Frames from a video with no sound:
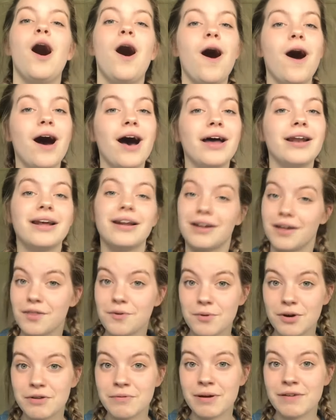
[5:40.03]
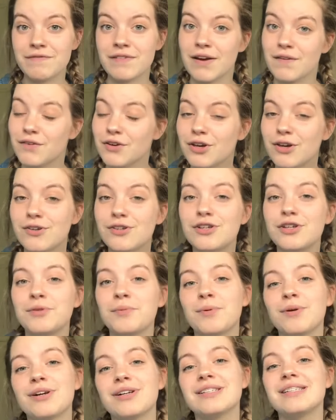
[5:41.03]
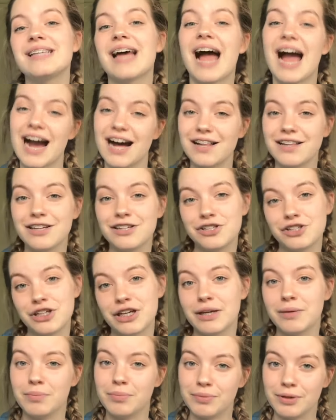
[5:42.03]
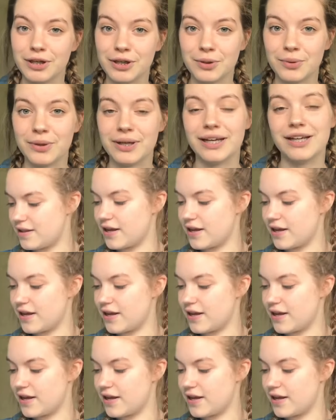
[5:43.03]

on another one of my favorite YouTubers, Allie G Beauty.